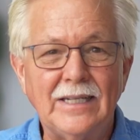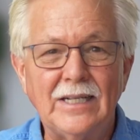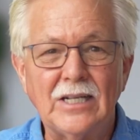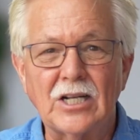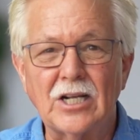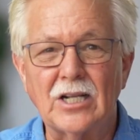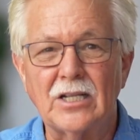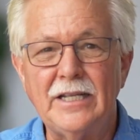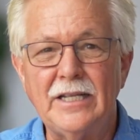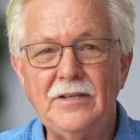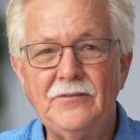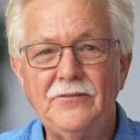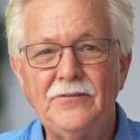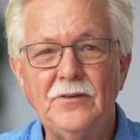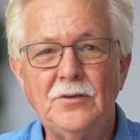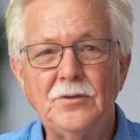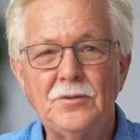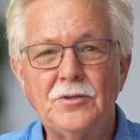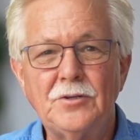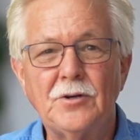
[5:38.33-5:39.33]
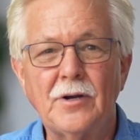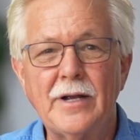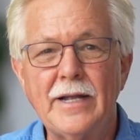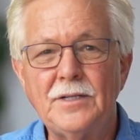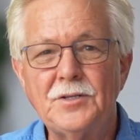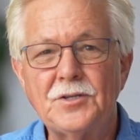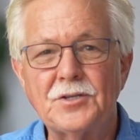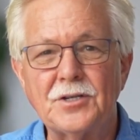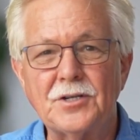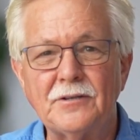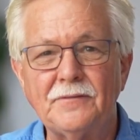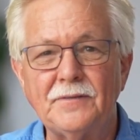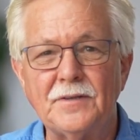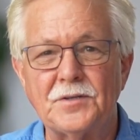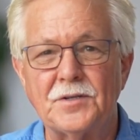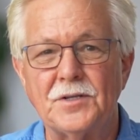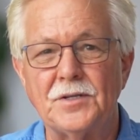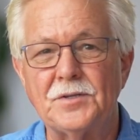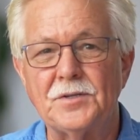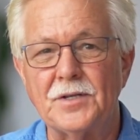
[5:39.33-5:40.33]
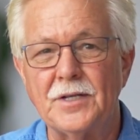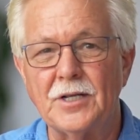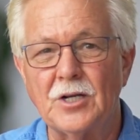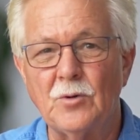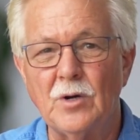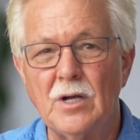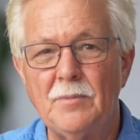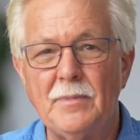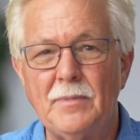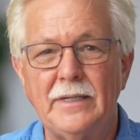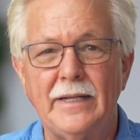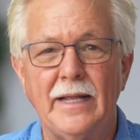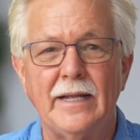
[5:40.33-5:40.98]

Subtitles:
Clean food-grade surfaces, equipment,